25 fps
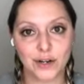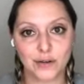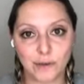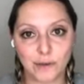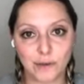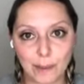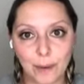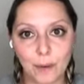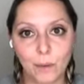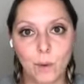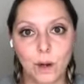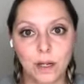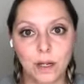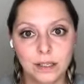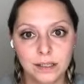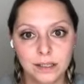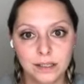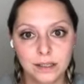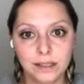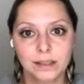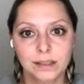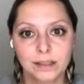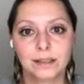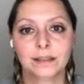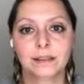you rub it once,
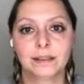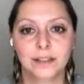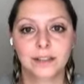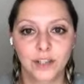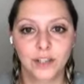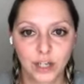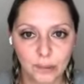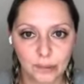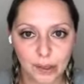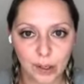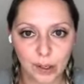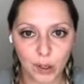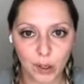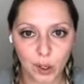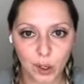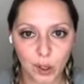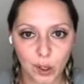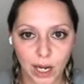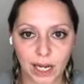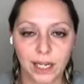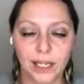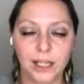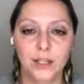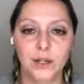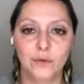you're going to be
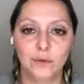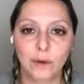okay.